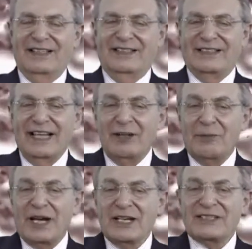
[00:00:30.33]

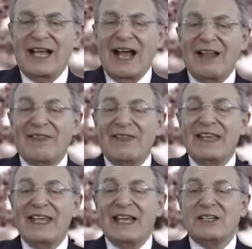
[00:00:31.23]
Telomeres are
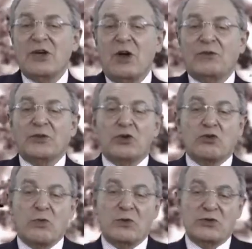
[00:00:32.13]
the end of the
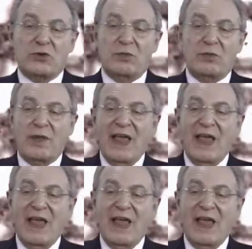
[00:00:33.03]
chromosome.